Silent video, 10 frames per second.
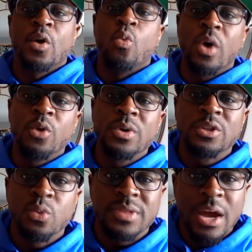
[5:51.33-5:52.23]
What do we
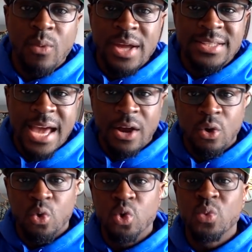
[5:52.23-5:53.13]
do with that right tackle?
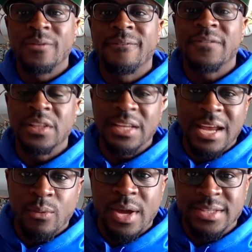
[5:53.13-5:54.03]
Who do we fill in
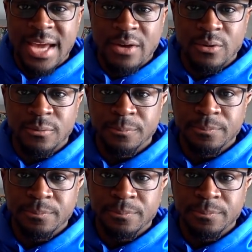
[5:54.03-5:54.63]
at right tackle?